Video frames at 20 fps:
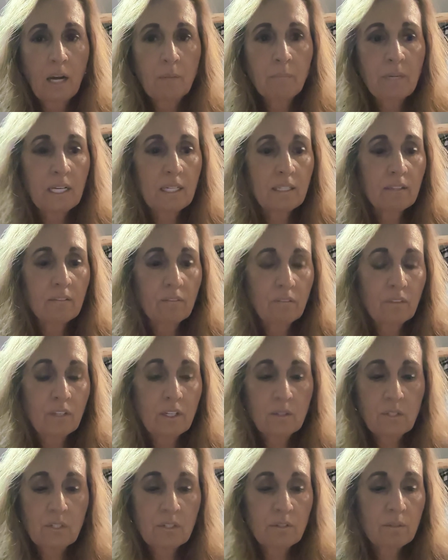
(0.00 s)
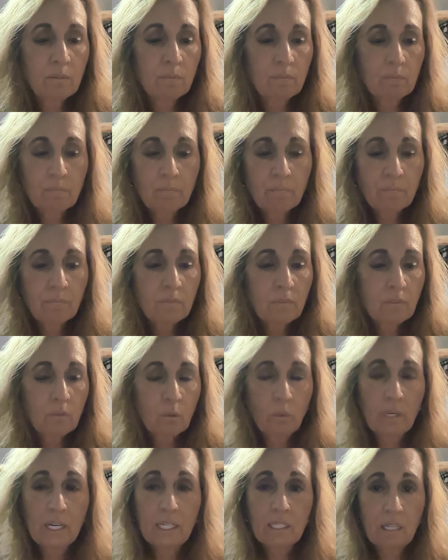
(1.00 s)
I mean, this
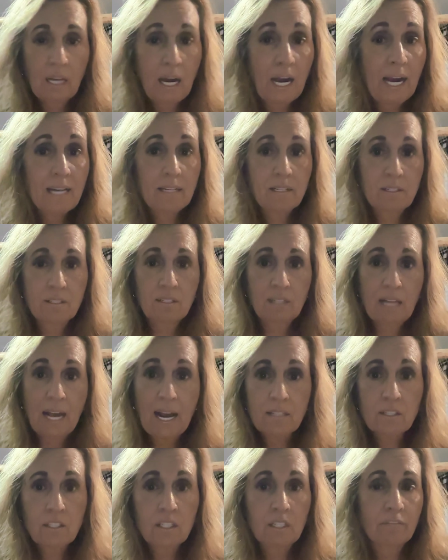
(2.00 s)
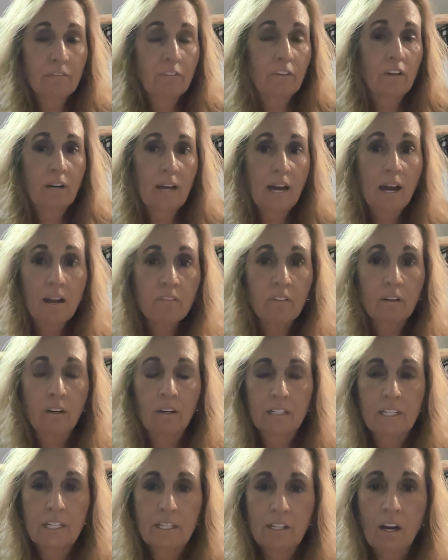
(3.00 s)
red light is lasting
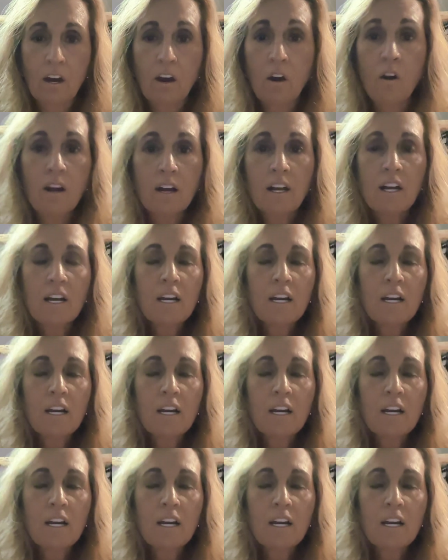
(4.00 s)
forever, you know?